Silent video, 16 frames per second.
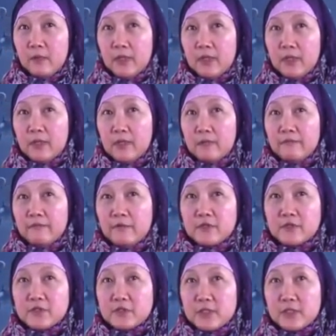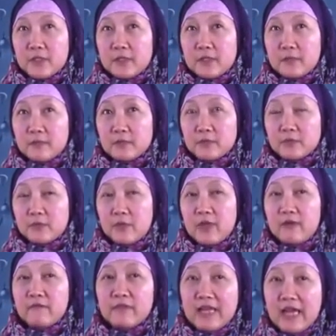when first time to
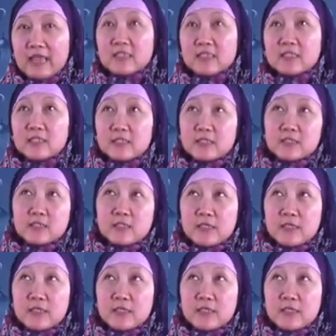have an accident